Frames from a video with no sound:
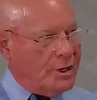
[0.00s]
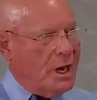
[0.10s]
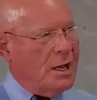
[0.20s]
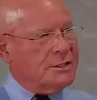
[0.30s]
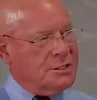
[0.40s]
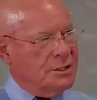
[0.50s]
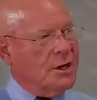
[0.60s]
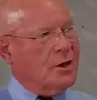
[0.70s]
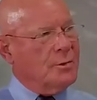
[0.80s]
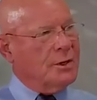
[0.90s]
Collins and
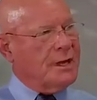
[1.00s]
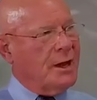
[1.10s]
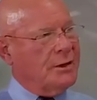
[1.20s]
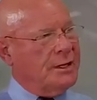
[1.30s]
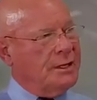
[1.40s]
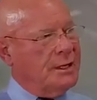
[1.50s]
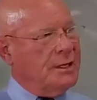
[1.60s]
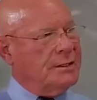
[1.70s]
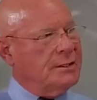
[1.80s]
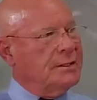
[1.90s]
Larimer County
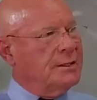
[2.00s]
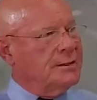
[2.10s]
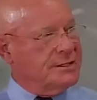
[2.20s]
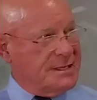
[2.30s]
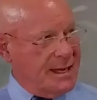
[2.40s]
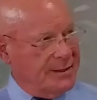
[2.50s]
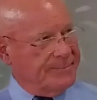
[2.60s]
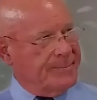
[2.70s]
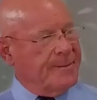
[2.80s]
in the 2nd.